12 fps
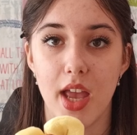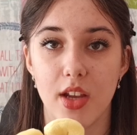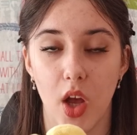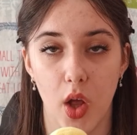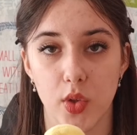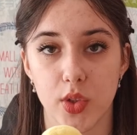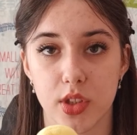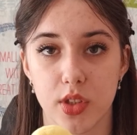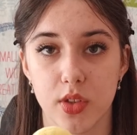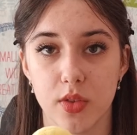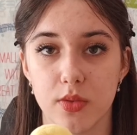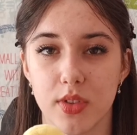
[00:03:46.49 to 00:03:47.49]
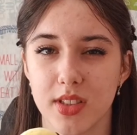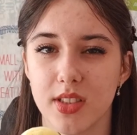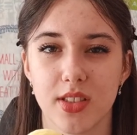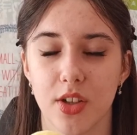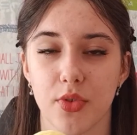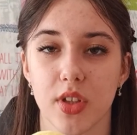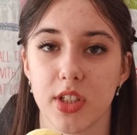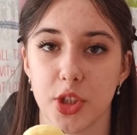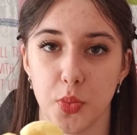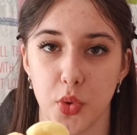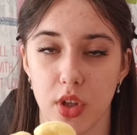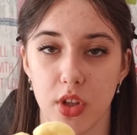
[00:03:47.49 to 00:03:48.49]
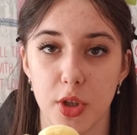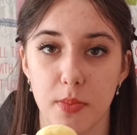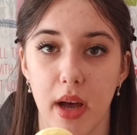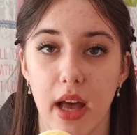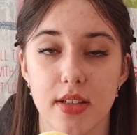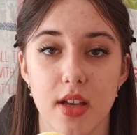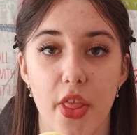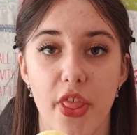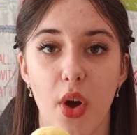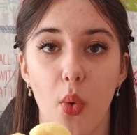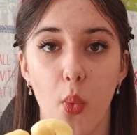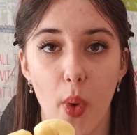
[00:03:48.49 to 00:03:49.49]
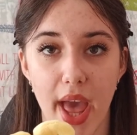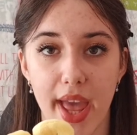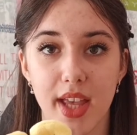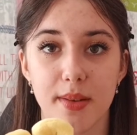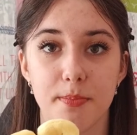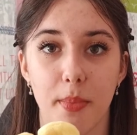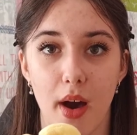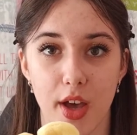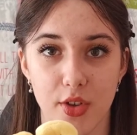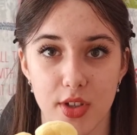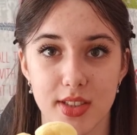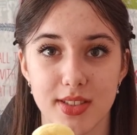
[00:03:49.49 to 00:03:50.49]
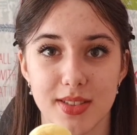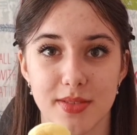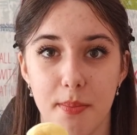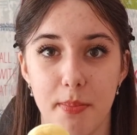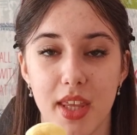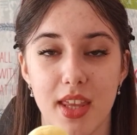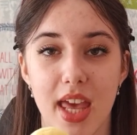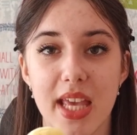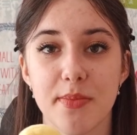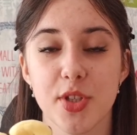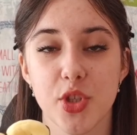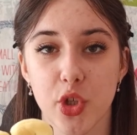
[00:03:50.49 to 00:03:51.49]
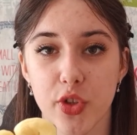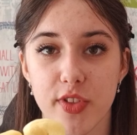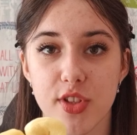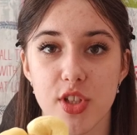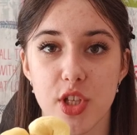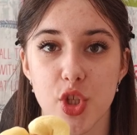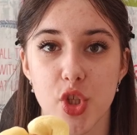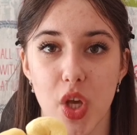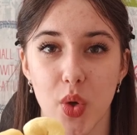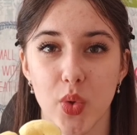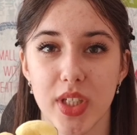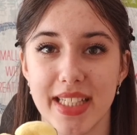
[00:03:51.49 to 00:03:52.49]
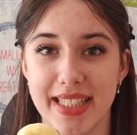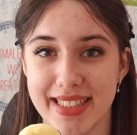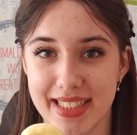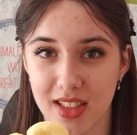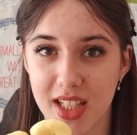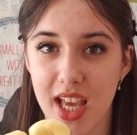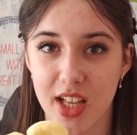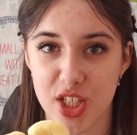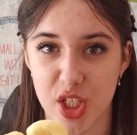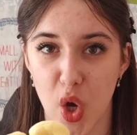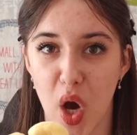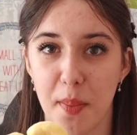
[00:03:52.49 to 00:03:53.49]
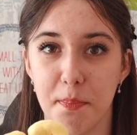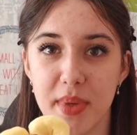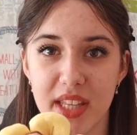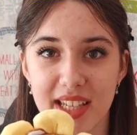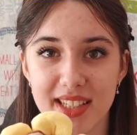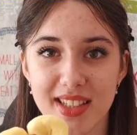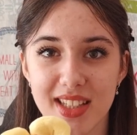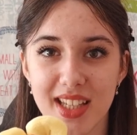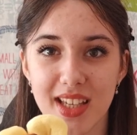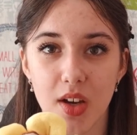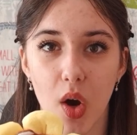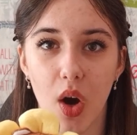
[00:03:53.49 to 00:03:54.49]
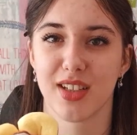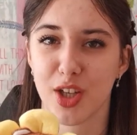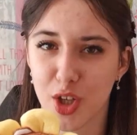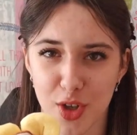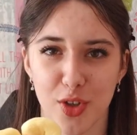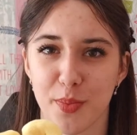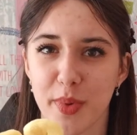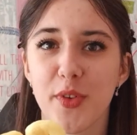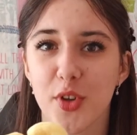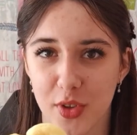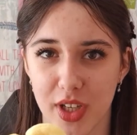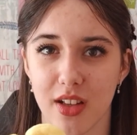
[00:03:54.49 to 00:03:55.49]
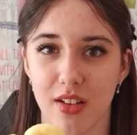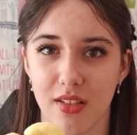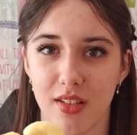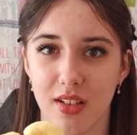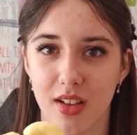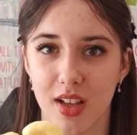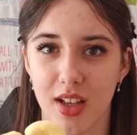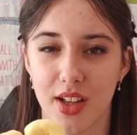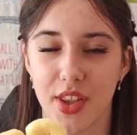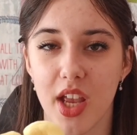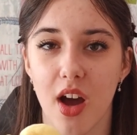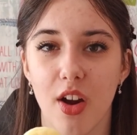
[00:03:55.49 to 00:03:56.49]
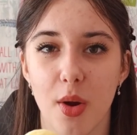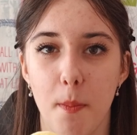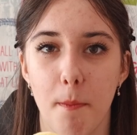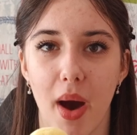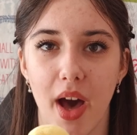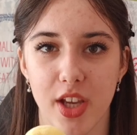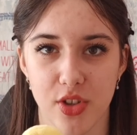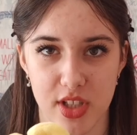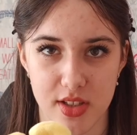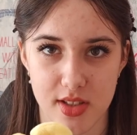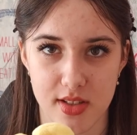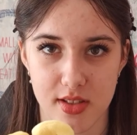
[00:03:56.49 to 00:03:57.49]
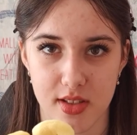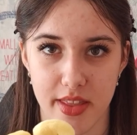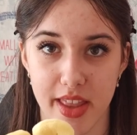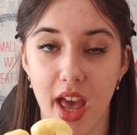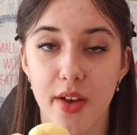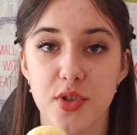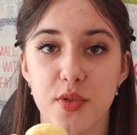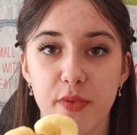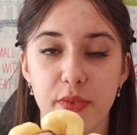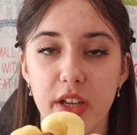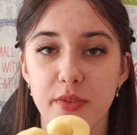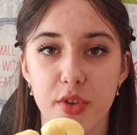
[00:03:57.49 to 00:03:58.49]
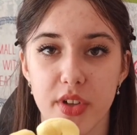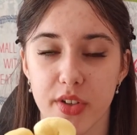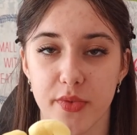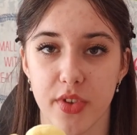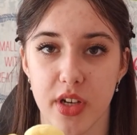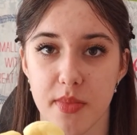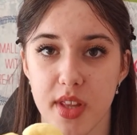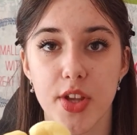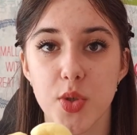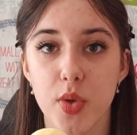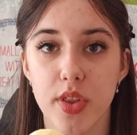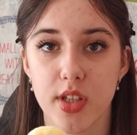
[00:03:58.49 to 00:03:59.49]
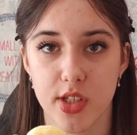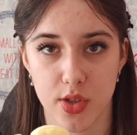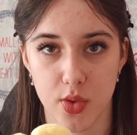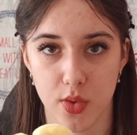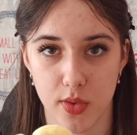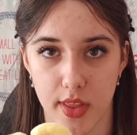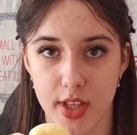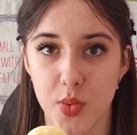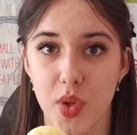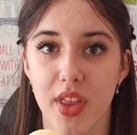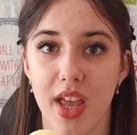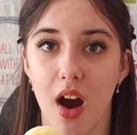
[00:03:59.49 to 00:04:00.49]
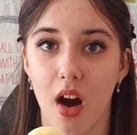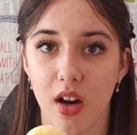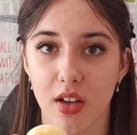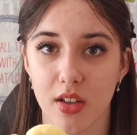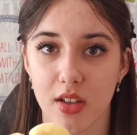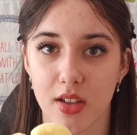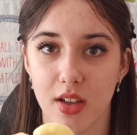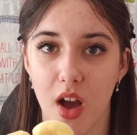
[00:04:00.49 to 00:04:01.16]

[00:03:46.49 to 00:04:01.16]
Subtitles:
And also, this is not really a spoiler, but the way pirates became servants so easily and so obediently, girl, be for real. They are pirates. They have to fight for their freedom. That's what they do. That's what they are.